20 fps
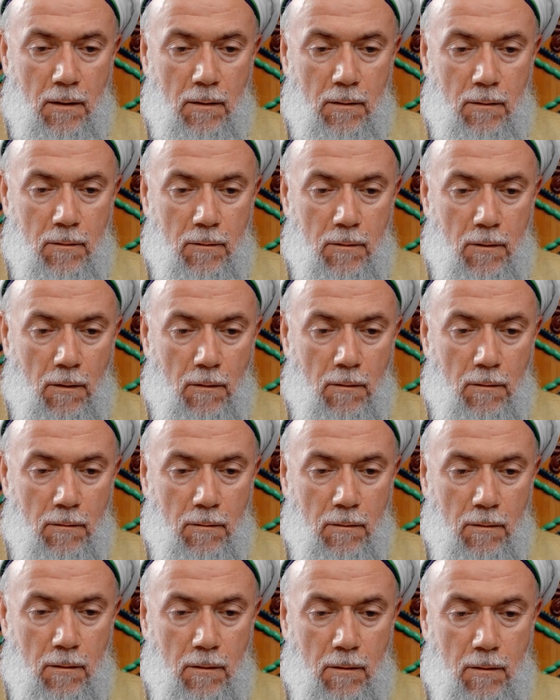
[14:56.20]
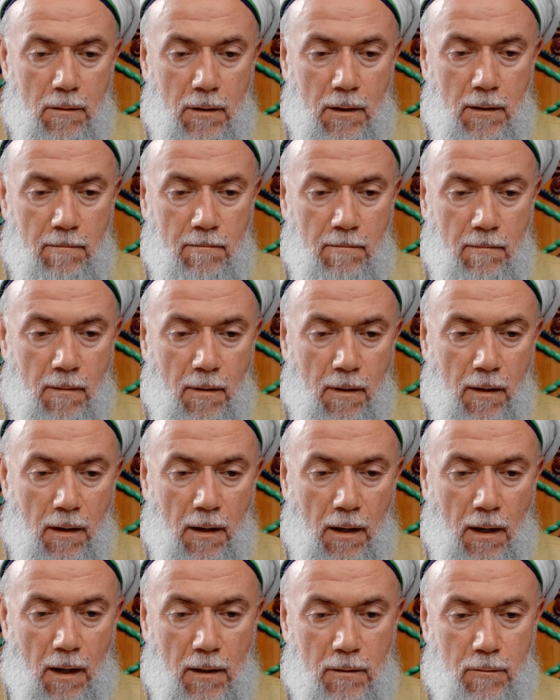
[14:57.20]
know Him
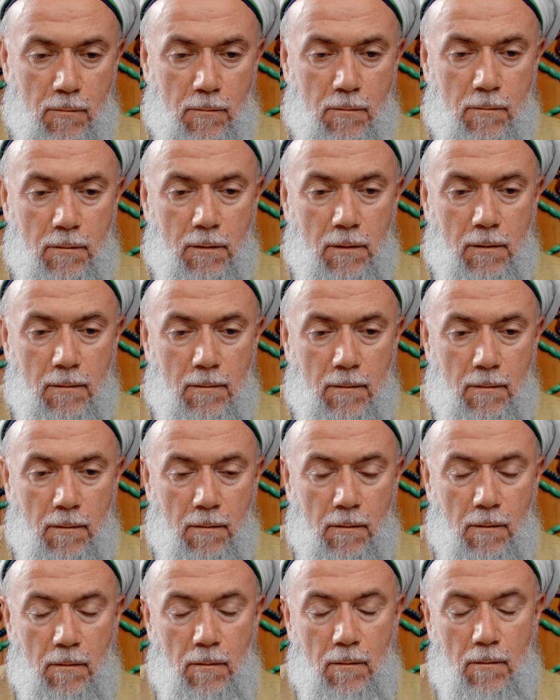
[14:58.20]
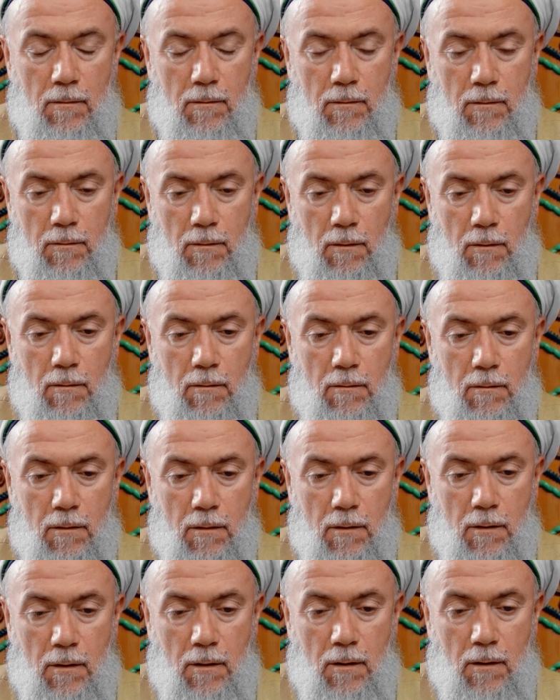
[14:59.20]
and to
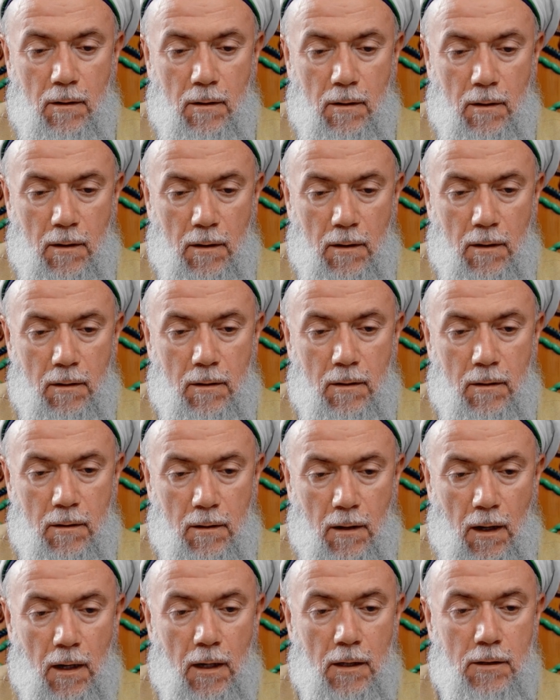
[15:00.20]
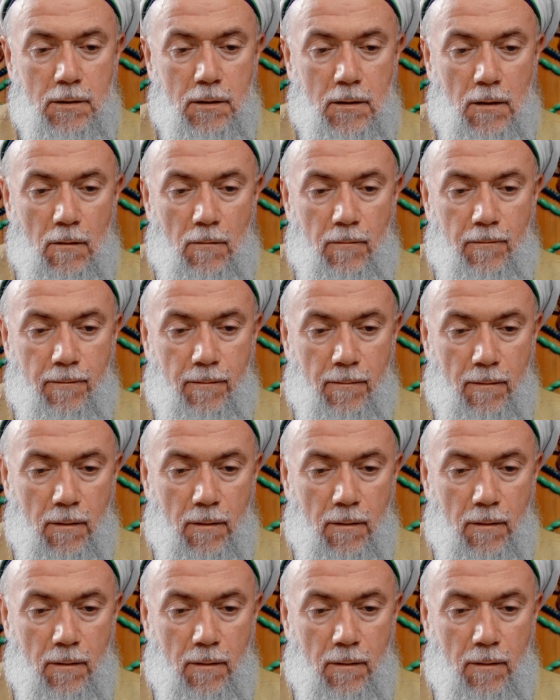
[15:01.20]
no knowledge of